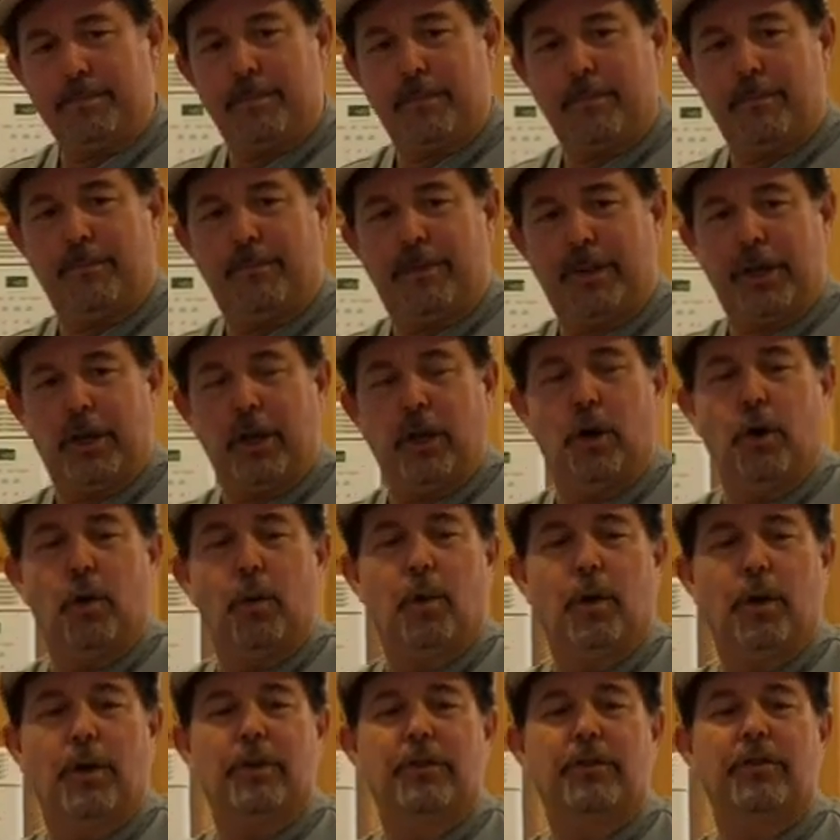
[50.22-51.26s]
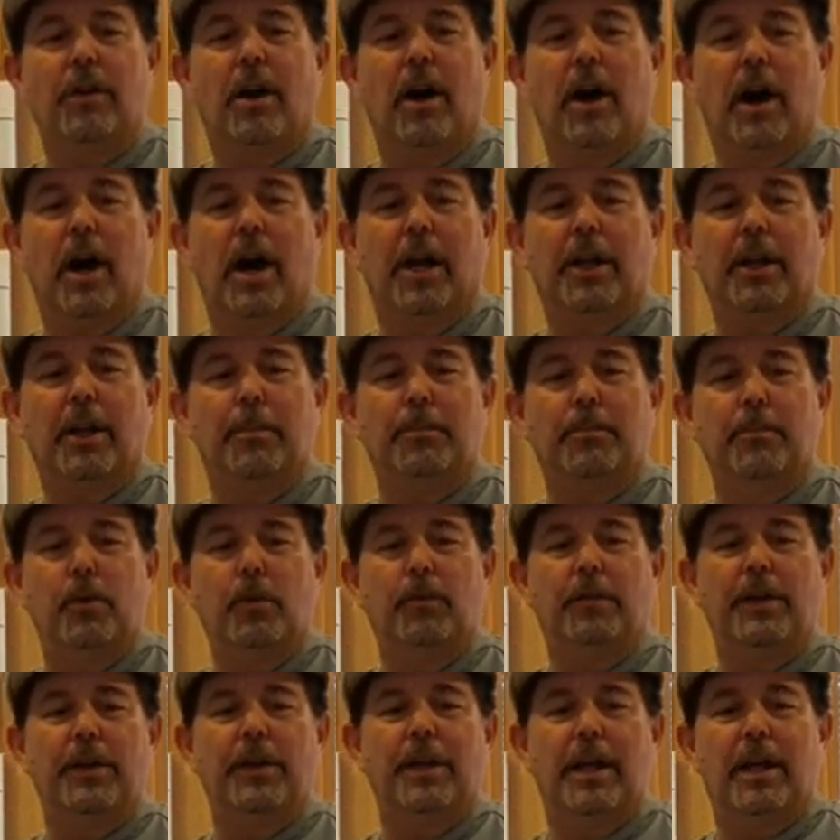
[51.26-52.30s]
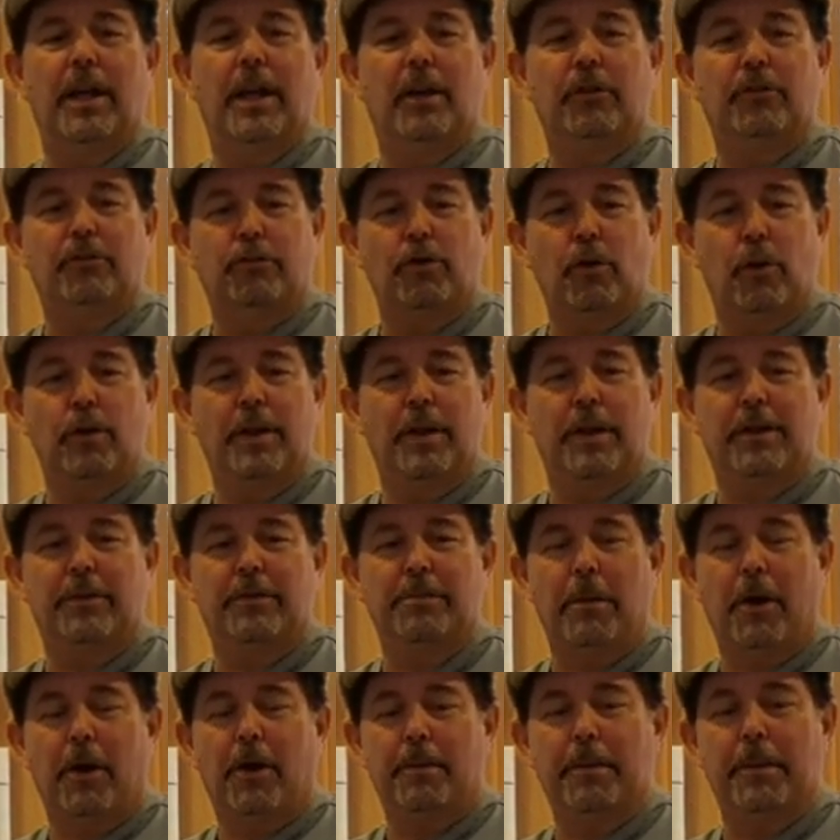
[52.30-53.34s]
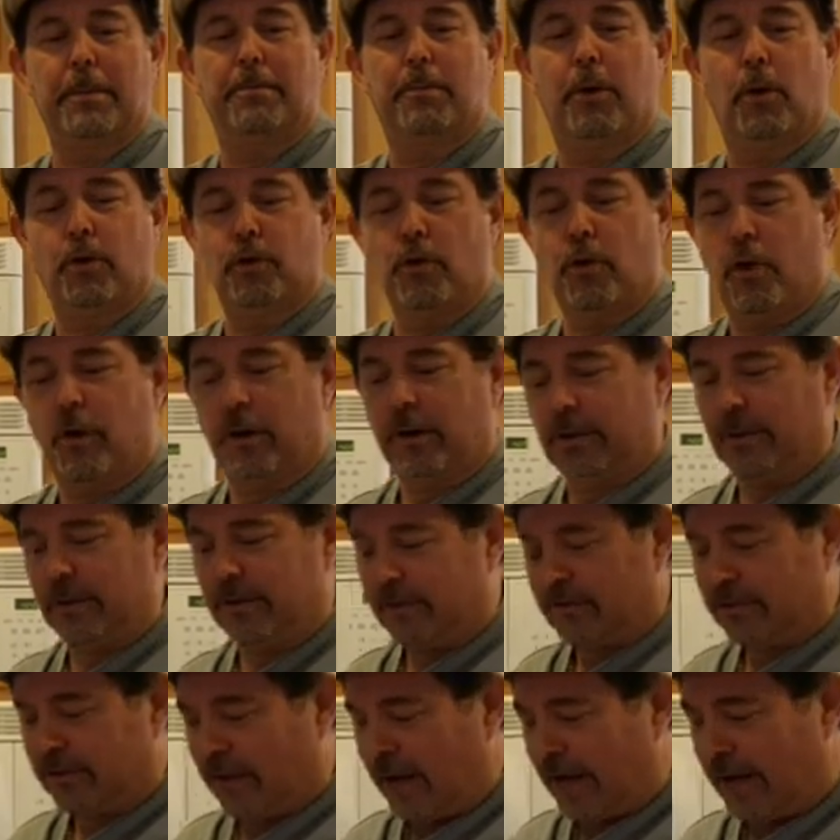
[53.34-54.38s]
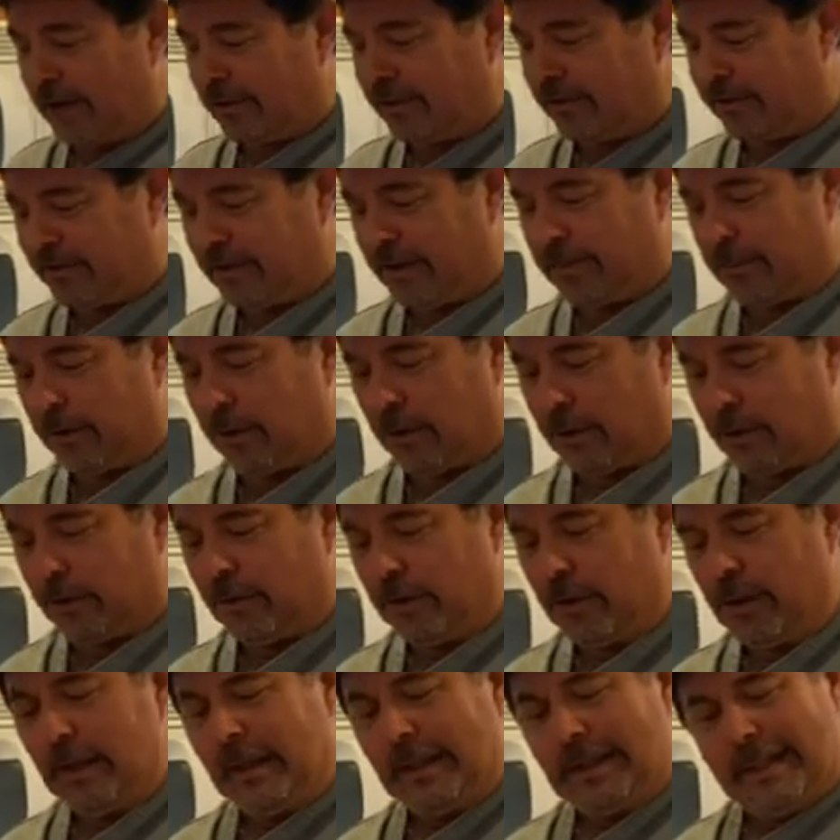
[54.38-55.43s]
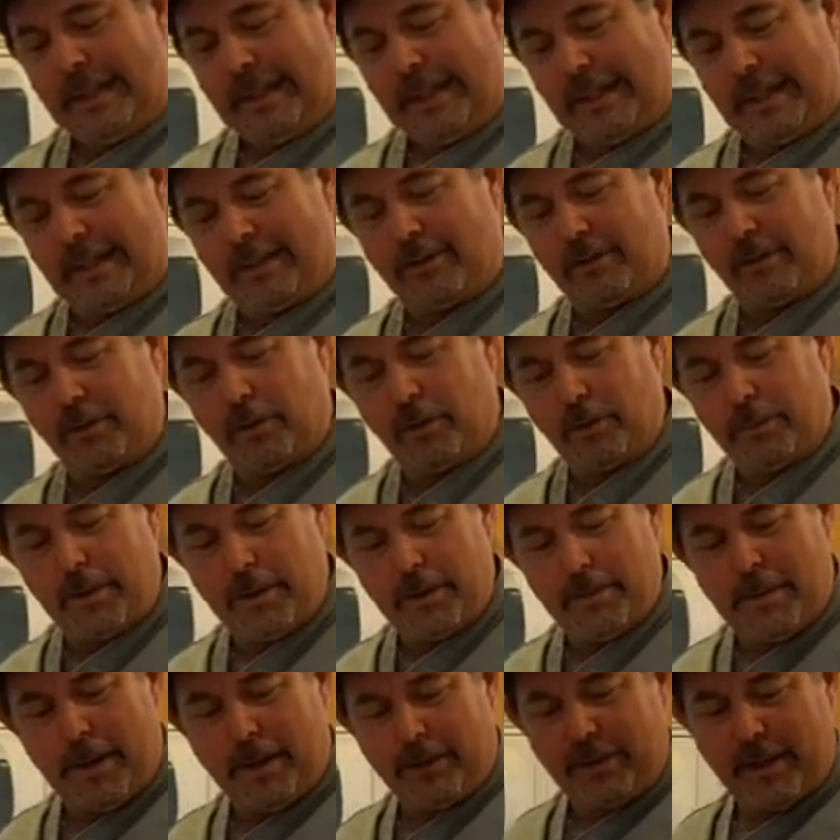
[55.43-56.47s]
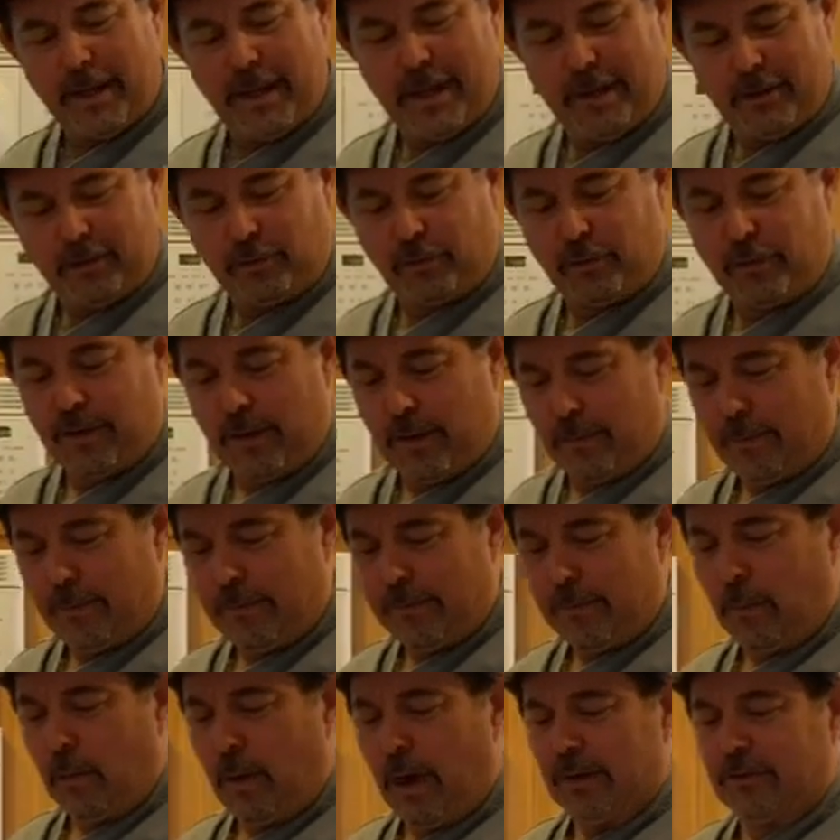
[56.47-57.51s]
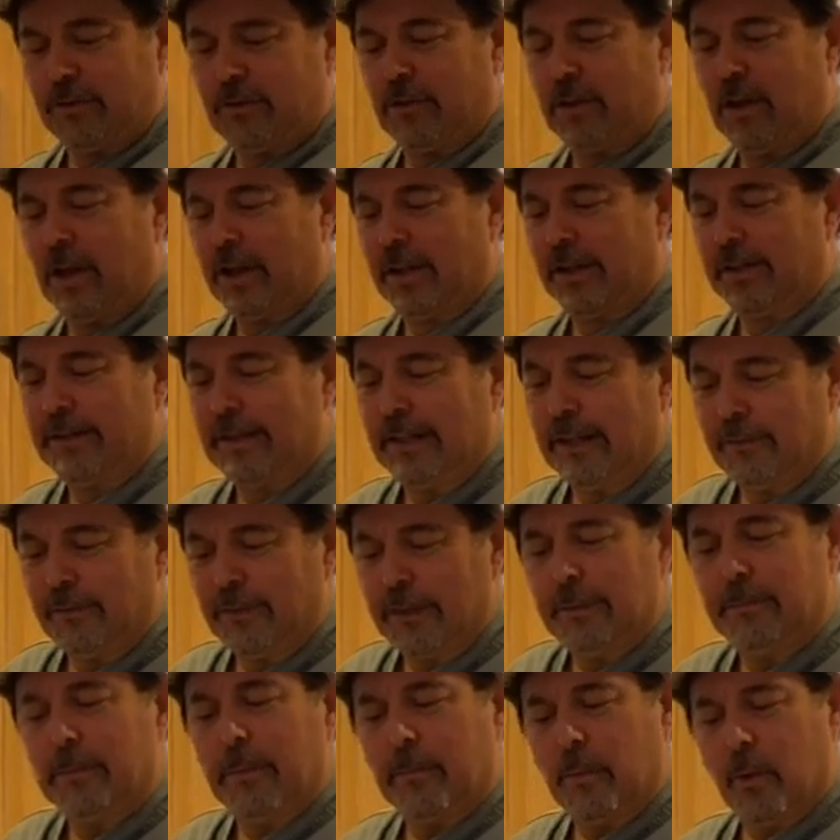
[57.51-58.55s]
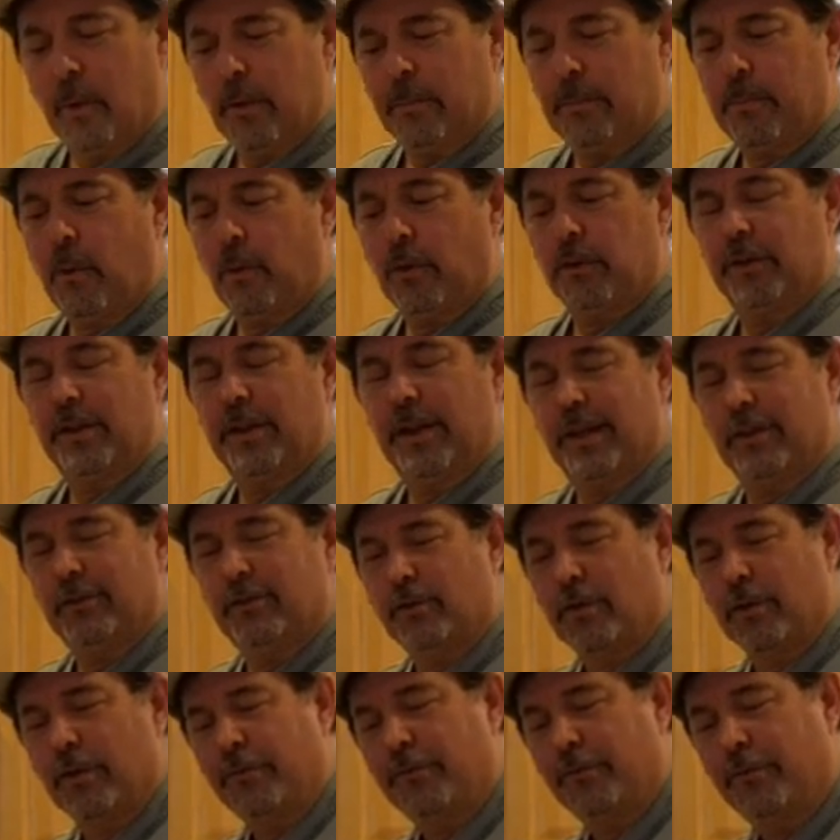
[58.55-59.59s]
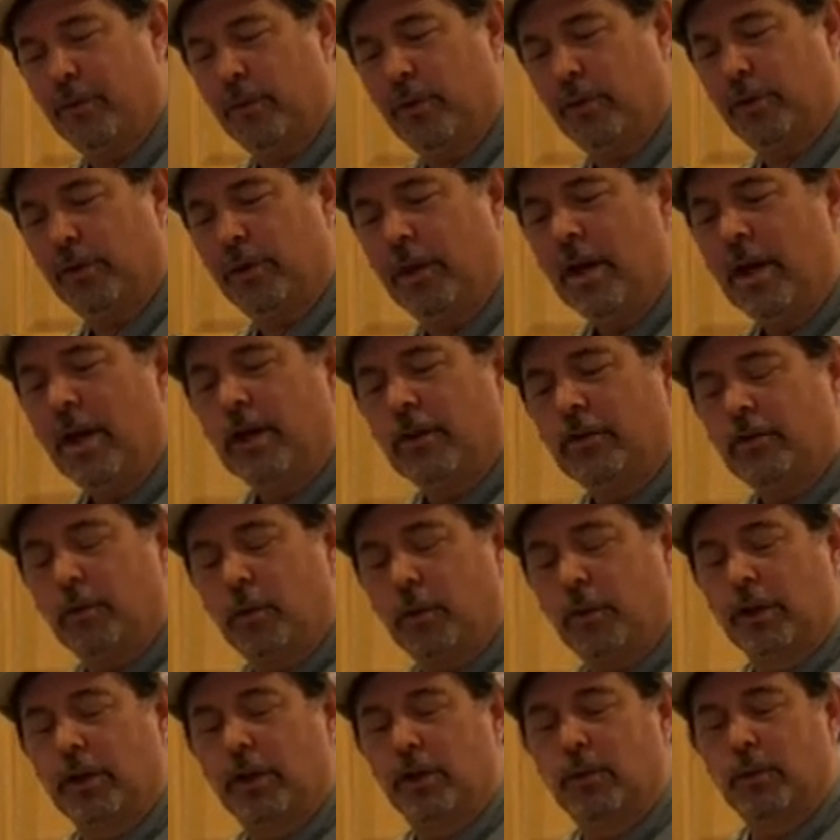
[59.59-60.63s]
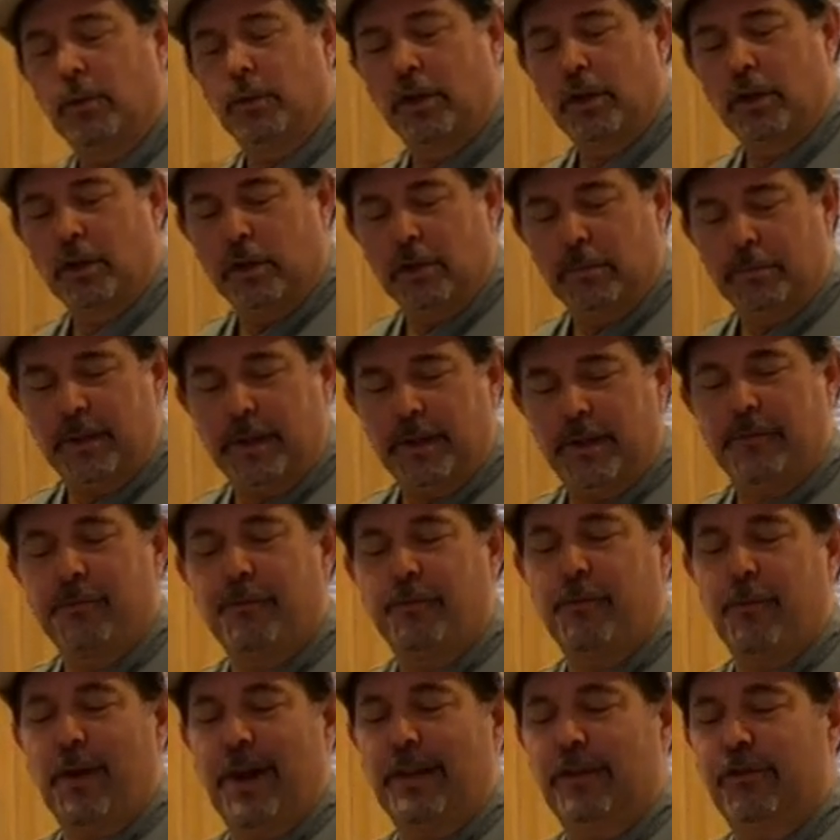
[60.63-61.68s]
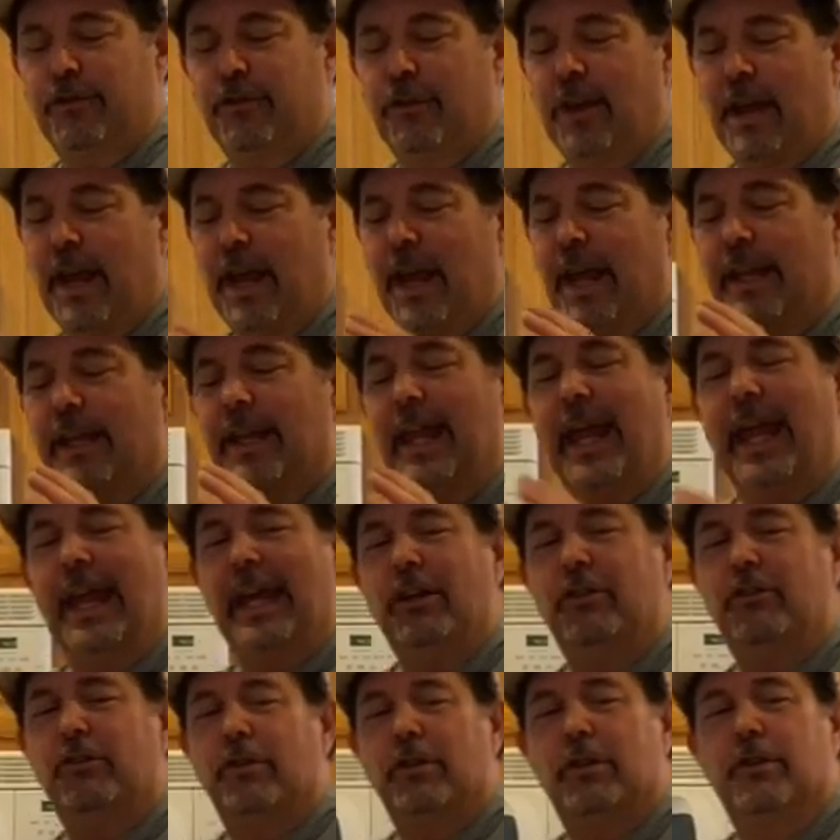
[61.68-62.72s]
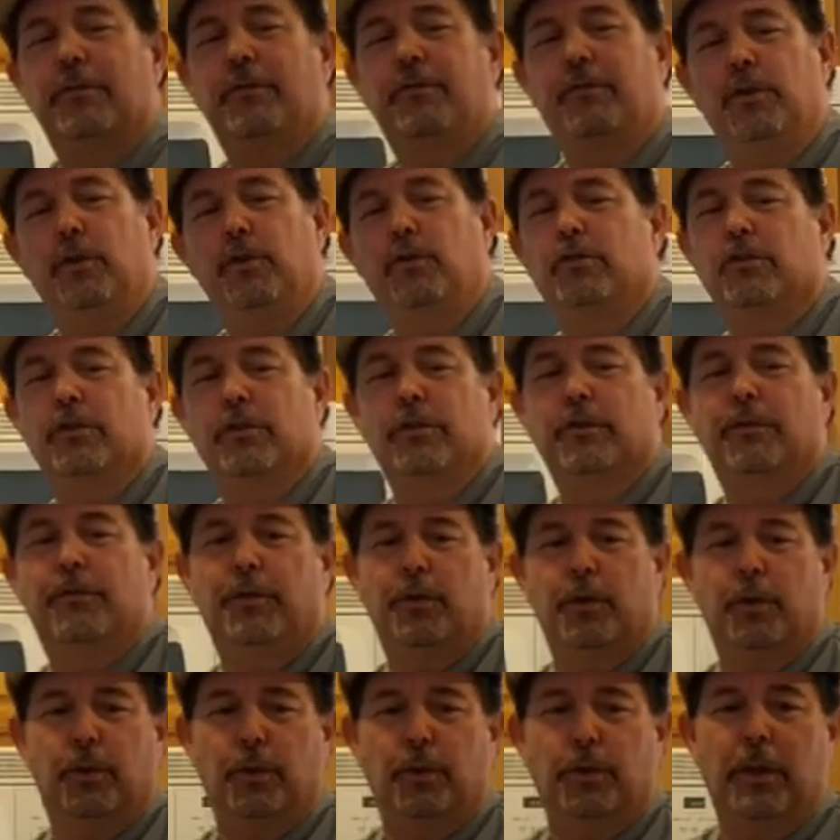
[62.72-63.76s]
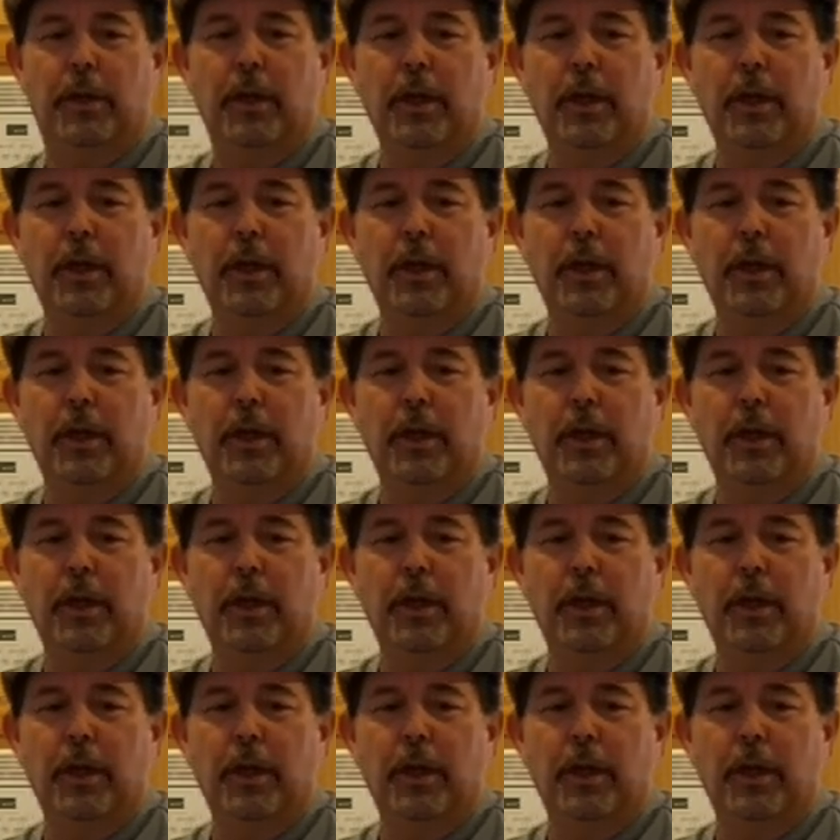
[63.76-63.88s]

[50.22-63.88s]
video was on a show that inspired me, Podark. This is kind of similar. It's a little bit about the history that we've been watching a lot on TV, but more importantly, the history of food. So we're going to do a little bit of French and Asian fusion food.